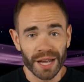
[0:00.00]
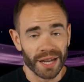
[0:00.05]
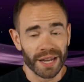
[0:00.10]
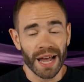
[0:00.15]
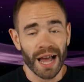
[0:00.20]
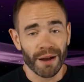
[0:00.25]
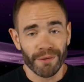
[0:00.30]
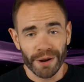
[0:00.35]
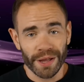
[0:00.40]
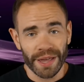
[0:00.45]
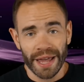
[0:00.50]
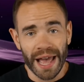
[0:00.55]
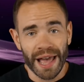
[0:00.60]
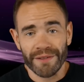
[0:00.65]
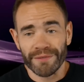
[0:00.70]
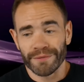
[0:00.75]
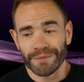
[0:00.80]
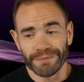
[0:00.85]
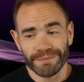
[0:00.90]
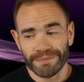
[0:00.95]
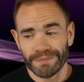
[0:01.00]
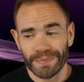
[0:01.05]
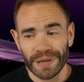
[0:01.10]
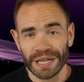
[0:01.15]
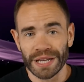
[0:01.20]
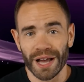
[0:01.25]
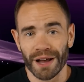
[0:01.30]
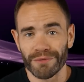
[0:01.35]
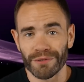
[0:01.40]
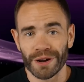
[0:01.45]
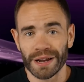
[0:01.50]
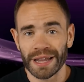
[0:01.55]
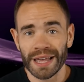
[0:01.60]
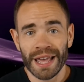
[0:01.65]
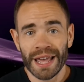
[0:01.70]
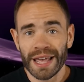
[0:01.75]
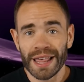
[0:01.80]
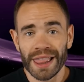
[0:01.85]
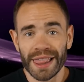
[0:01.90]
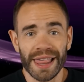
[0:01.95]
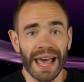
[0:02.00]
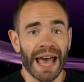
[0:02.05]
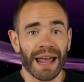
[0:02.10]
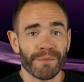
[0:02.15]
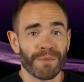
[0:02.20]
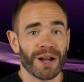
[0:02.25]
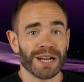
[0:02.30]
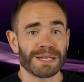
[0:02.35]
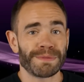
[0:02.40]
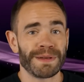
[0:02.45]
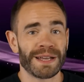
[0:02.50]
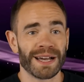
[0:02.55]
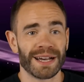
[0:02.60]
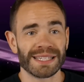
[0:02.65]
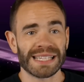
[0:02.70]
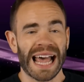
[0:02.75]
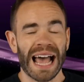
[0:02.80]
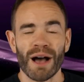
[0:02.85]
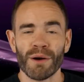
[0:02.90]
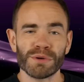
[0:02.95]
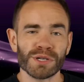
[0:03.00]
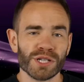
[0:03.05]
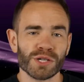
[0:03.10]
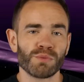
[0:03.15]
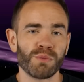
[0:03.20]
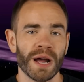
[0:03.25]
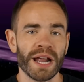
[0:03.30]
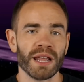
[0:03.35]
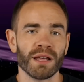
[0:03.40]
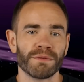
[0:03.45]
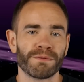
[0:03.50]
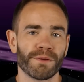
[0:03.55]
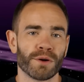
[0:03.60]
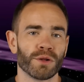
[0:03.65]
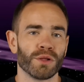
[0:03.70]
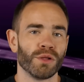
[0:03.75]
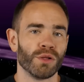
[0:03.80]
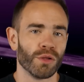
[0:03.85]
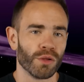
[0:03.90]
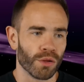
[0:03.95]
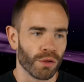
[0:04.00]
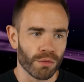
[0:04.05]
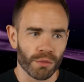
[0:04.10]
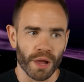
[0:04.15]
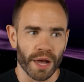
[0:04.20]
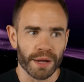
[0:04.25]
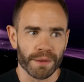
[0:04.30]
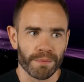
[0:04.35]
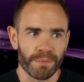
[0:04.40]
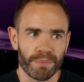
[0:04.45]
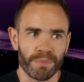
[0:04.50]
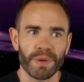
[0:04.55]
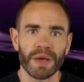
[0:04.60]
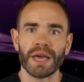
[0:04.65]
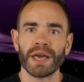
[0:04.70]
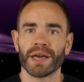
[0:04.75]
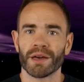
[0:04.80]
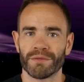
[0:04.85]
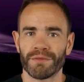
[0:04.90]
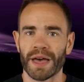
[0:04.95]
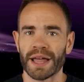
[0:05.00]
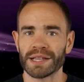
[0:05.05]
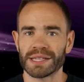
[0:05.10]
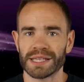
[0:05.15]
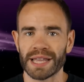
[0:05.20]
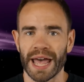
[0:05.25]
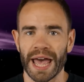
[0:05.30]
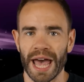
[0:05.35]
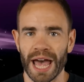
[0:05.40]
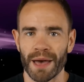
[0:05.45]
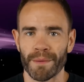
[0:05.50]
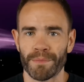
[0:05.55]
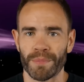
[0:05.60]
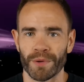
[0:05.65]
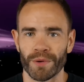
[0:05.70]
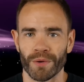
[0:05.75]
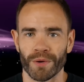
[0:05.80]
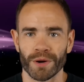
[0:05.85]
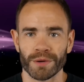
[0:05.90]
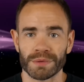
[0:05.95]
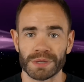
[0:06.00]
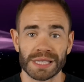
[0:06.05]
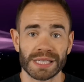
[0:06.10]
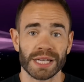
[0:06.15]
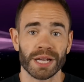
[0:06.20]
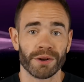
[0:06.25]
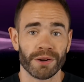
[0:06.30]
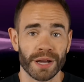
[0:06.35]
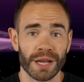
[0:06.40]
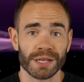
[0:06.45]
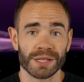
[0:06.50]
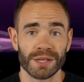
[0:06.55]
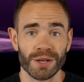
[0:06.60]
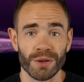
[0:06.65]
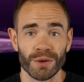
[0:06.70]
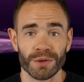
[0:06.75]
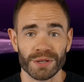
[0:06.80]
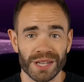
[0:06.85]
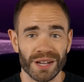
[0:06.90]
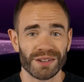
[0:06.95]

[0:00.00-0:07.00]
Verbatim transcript: Not really. I haven't been covering that much because I was just waiting for like big events to happen or serious news.